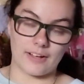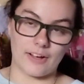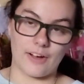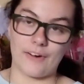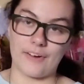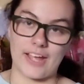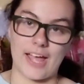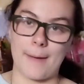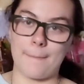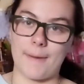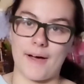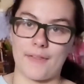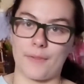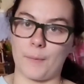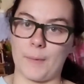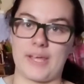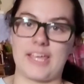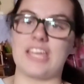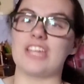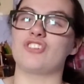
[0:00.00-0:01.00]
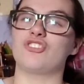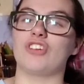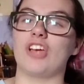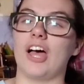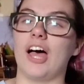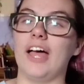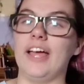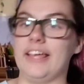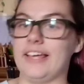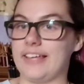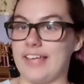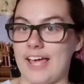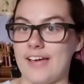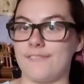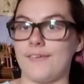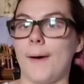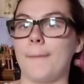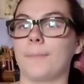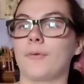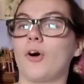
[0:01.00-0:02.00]
oh yeah, by the way, he
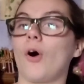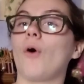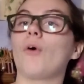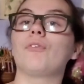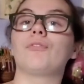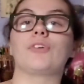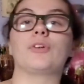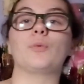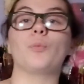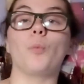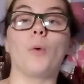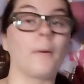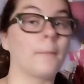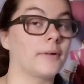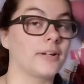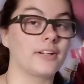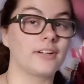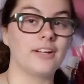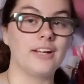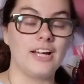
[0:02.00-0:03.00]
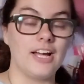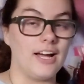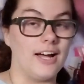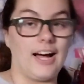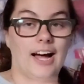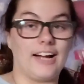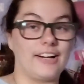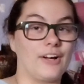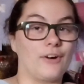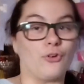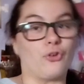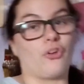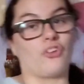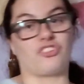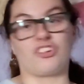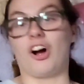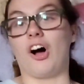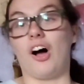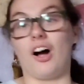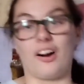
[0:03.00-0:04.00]
gave up golf and woman. I know, it's such
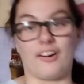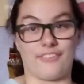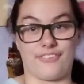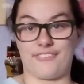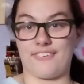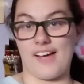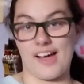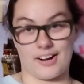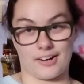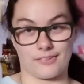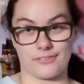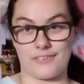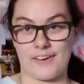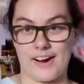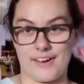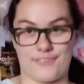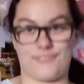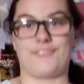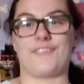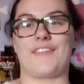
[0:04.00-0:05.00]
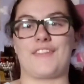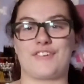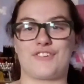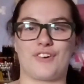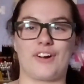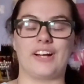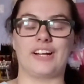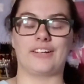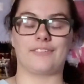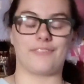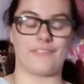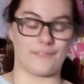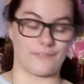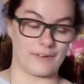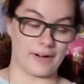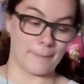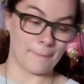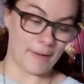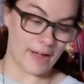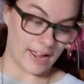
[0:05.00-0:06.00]
a hard sacrifice for the training for the
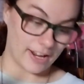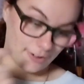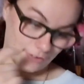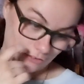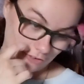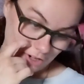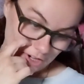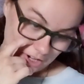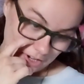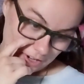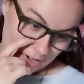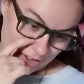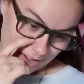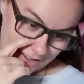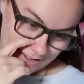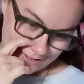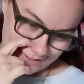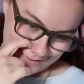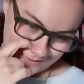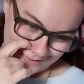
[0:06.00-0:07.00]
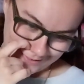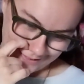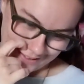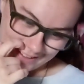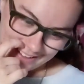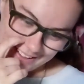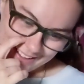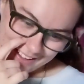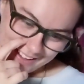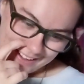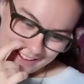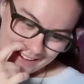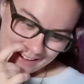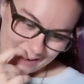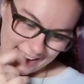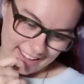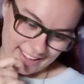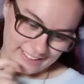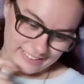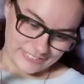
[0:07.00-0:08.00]
rematch.
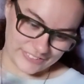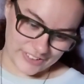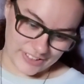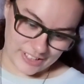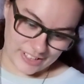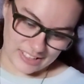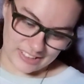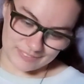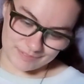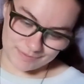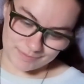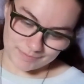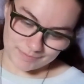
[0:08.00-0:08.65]
And then